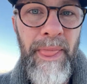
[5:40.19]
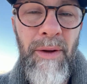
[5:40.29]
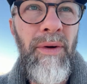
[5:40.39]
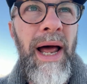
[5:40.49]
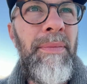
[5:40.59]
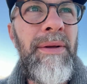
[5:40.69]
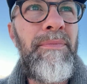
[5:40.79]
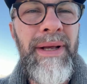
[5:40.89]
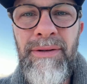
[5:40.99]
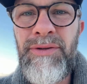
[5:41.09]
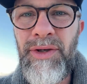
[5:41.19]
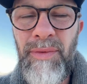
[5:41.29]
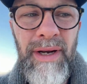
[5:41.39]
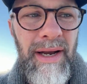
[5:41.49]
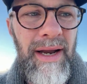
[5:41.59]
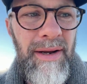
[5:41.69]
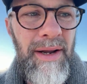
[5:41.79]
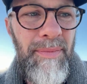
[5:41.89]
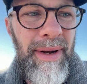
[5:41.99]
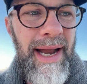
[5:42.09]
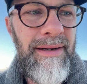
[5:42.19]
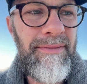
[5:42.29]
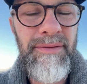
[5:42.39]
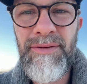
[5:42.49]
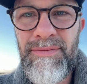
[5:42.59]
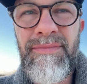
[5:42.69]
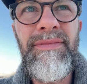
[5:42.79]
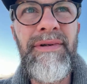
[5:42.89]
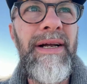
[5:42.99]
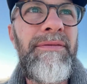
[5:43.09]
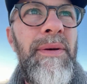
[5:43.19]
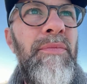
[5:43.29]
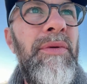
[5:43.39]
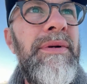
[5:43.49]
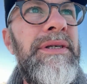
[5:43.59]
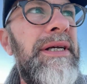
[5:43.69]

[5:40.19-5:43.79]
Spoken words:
we'll happily build you a plan. Of course, you have to implement it